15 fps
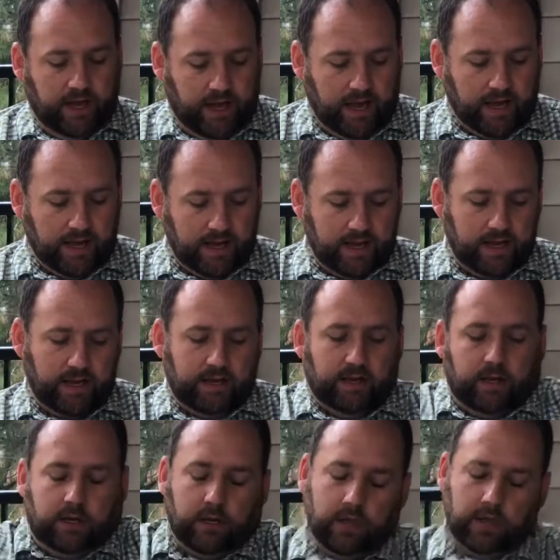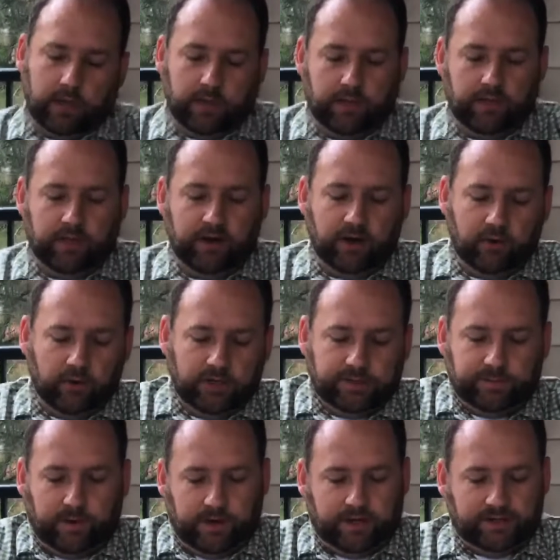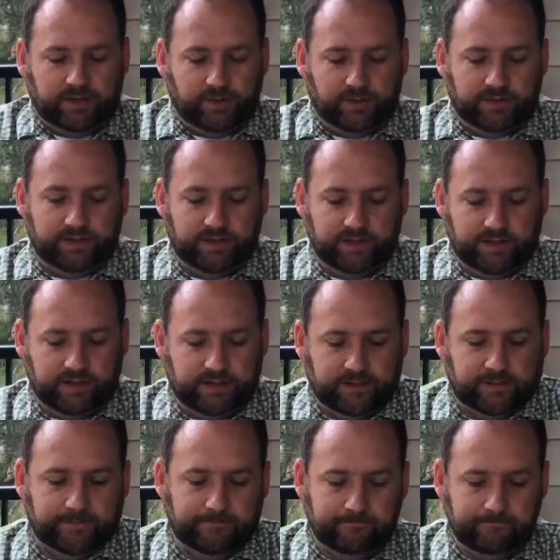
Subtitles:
And their response was this: